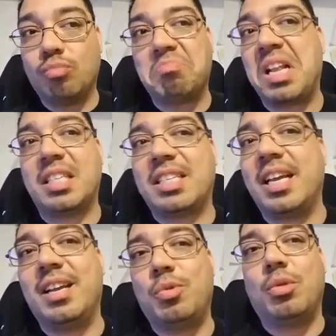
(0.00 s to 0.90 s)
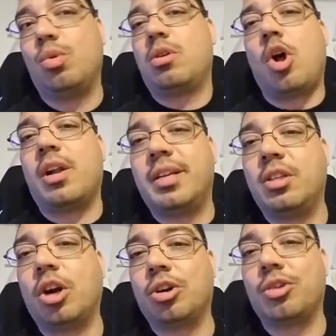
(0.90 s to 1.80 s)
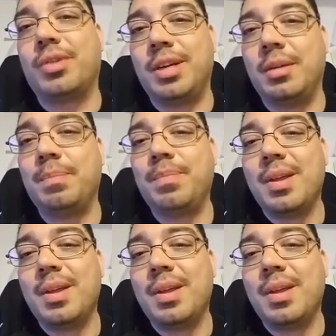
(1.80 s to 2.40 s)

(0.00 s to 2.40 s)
let's say, we'll call it a dark green.